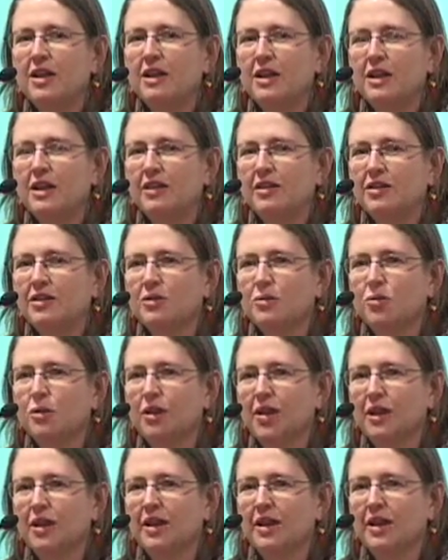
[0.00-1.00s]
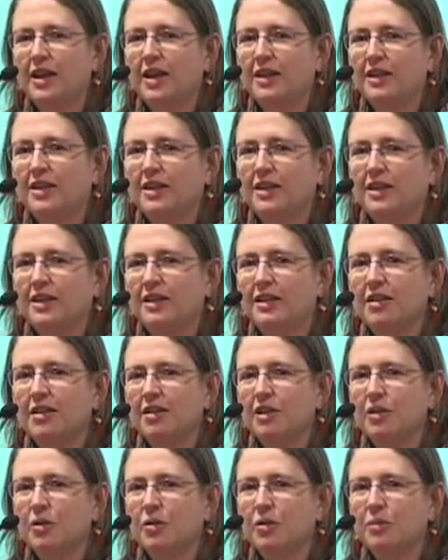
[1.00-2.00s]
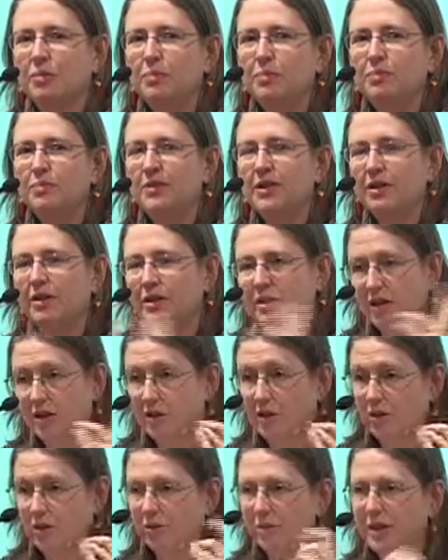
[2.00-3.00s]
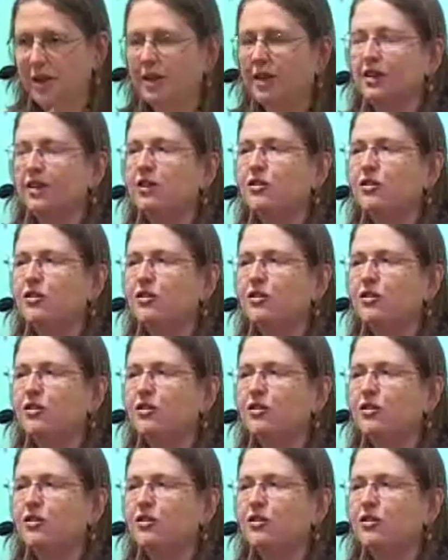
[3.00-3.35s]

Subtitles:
things working against it on the old media.